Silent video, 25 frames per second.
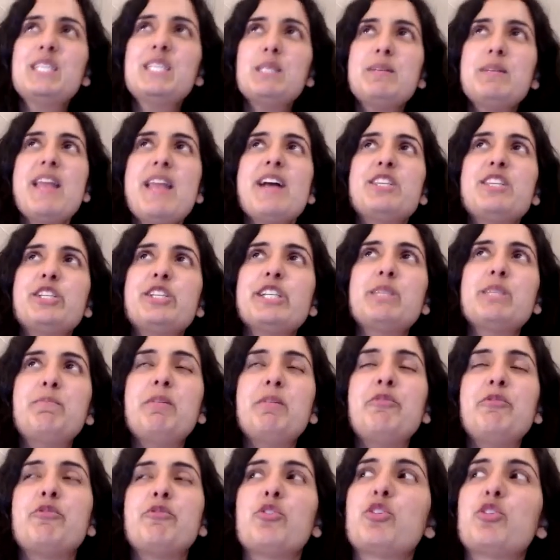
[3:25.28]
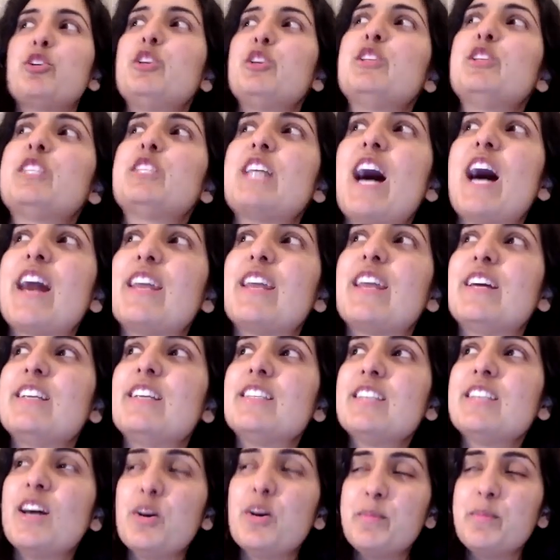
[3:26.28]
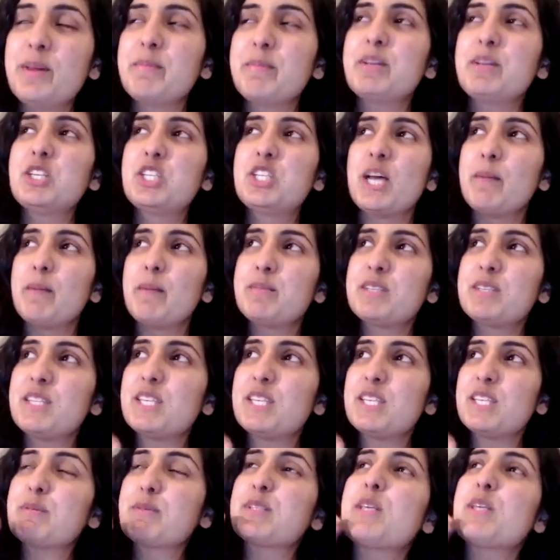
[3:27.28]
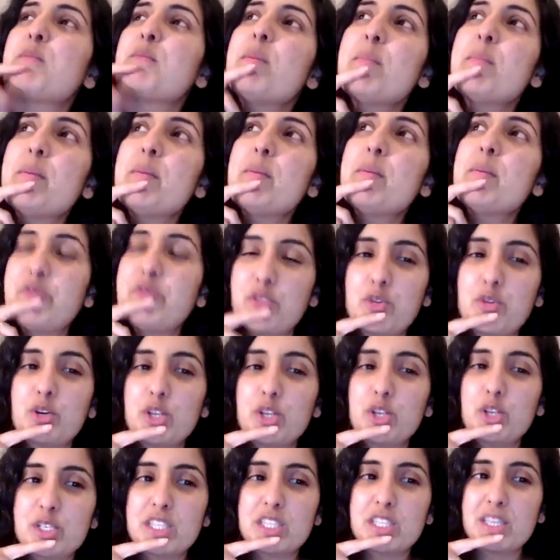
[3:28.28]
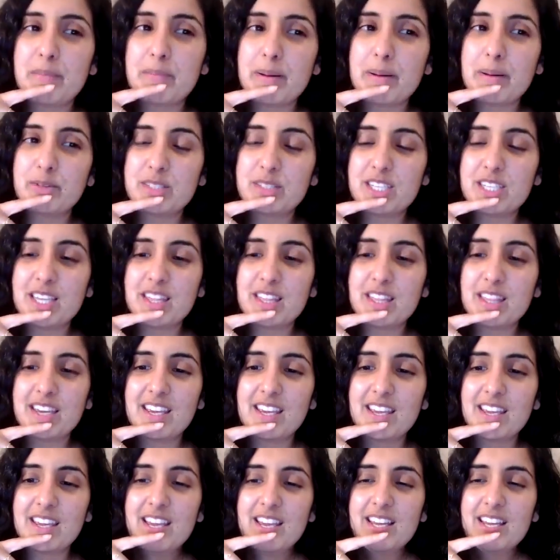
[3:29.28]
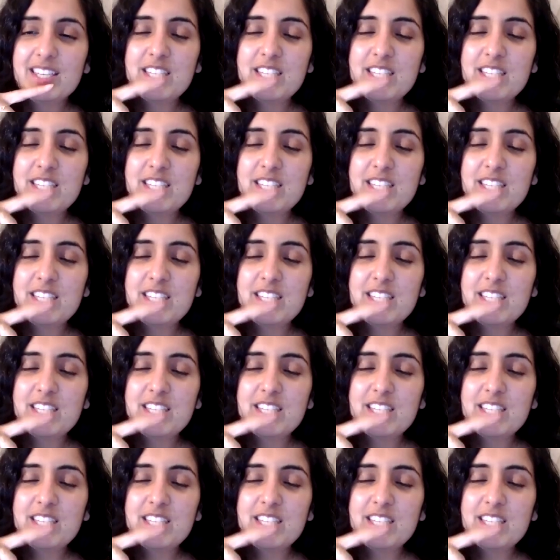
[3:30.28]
Now, just before you started, tell me, I'm going to jump to this, because I remember before you did the bubble tea thing,